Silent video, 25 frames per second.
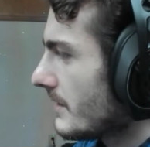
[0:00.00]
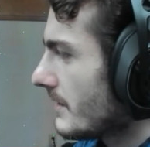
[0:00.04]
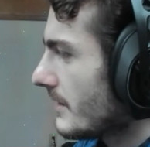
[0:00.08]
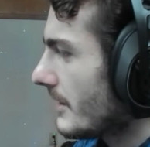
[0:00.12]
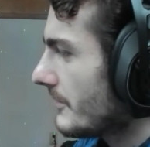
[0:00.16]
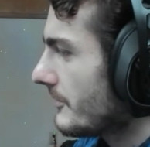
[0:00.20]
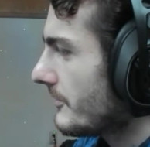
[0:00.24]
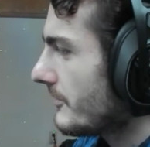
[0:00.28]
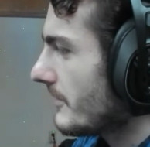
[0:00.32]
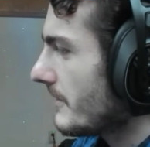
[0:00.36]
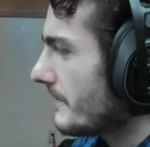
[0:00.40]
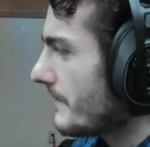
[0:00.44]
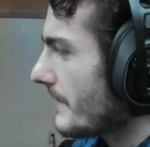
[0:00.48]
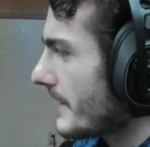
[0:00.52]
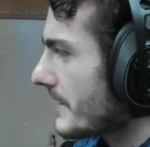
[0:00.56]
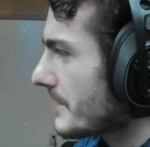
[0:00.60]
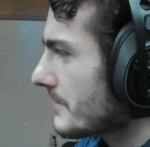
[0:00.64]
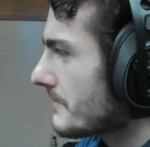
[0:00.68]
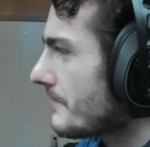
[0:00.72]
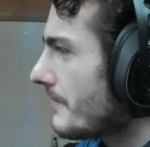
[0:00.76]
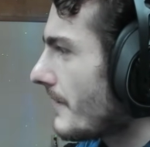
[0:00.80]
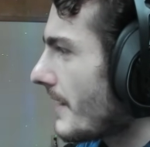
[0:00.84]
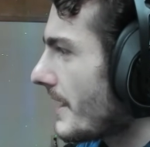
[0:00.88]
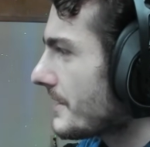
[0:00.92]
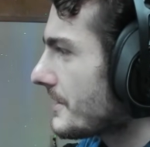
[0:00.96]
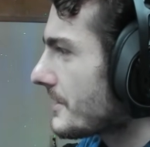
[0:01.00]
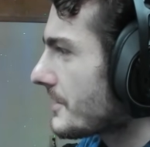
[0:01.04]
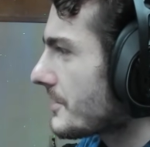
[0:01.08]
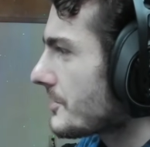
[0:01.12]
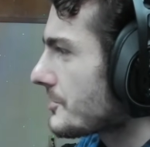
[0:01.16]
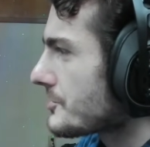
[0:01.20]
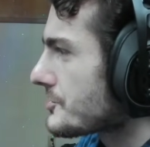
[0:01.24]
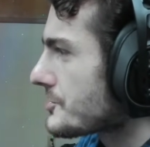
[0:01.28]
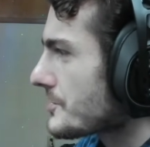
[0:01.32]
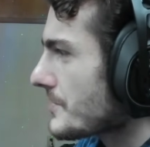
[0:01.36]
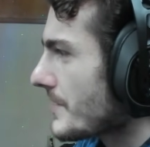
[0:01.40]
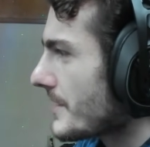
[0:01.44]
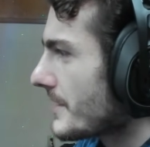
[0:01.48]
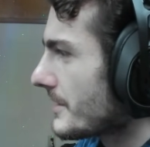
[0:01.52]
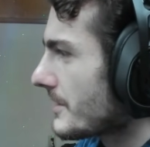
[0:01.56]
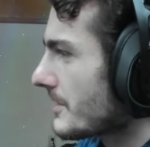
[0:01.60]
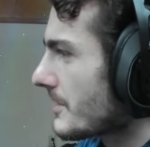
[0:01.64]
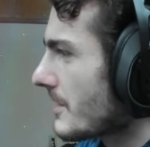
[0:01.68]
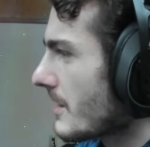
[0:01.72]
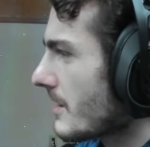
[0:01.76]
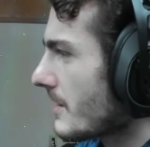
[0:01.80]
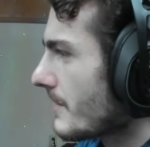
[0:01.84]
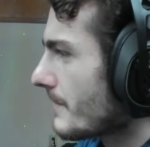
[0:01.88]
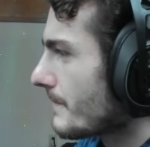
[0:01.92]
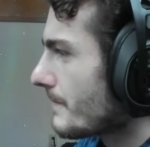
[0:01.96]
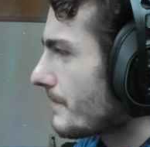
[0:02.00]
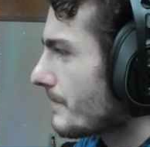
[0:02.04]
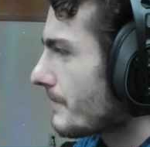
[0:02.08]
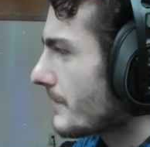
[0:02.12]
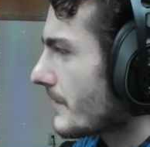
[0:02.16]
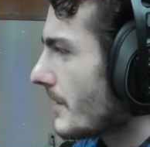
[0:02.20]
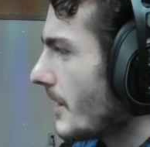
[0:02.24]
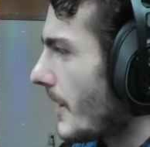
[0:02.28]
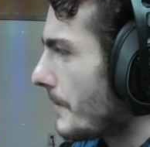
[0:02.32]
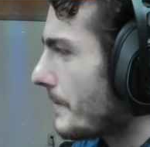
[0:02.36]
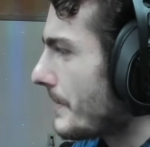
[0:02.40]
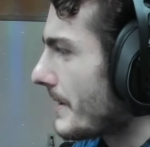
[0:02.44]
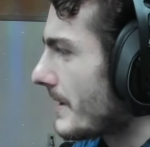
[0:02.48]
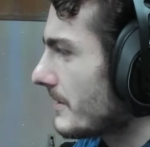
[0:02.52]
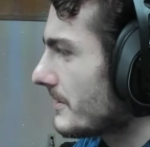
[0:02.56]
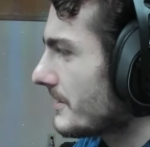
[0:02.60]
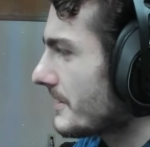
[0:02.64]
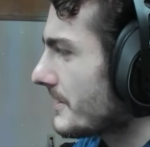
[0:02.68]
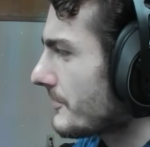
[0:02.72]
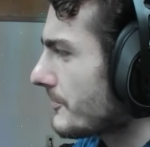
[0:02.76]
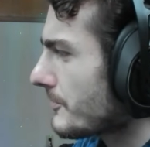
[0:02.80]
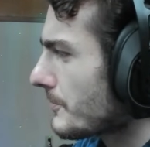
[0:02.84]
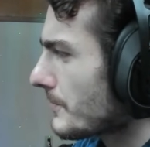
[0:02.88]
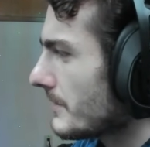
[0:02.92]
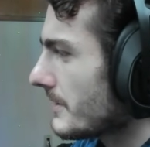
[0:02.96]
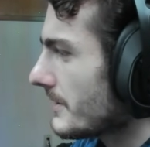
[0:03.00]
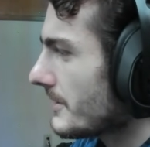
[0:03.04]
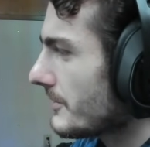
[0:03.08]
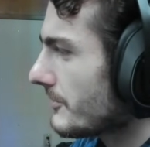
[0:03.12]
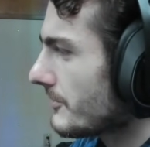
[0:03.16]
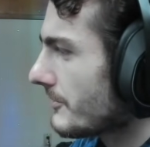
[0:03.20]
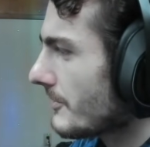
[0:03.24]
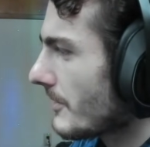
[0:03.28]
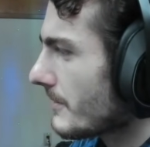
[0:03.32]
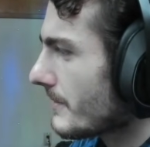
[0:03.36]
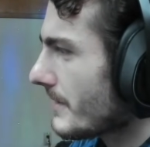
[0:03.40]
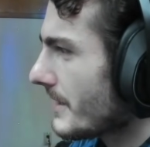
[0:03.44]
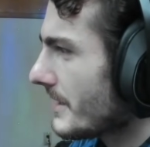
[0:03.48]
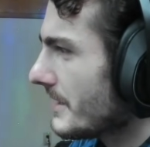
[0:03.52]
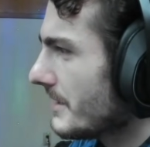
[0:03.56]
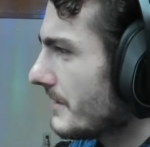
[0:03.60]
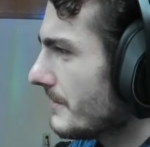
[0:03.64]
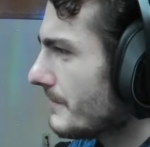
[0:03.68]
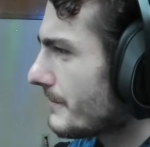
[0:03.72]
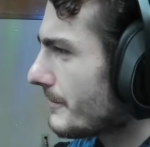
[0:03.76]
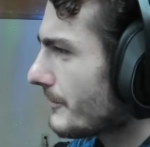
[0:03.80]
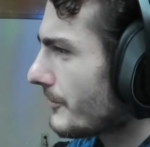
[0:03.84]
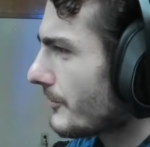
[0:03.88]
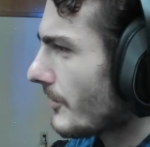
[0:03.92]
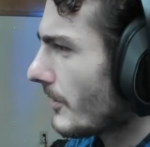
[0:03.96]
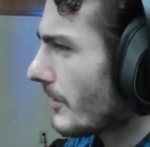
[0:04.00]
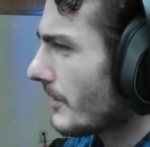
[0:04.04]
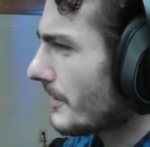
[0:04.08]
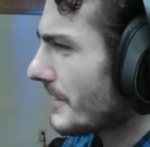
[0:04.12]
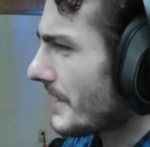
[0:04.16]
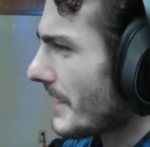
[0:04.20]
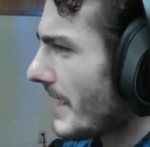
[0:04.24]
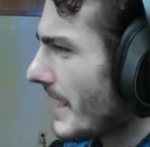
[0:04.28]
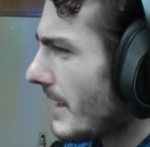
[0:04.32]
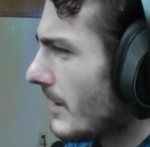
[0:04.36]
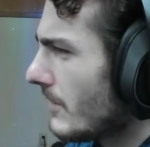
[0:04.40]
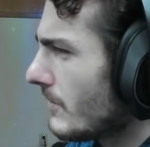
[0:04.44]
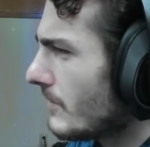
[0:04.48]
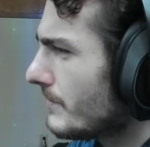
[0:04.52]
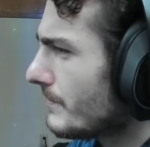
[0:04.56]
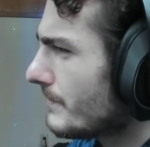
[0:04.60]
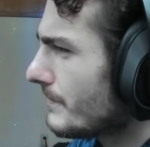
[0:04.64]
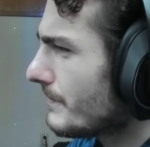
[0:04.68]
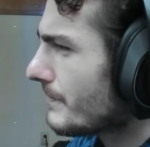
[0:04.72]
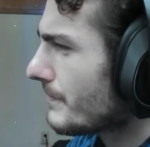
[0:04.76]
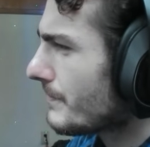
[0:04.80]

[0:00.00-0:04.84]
let's see if I can find a good trailer. Oh, apparently it's released already? It's already out?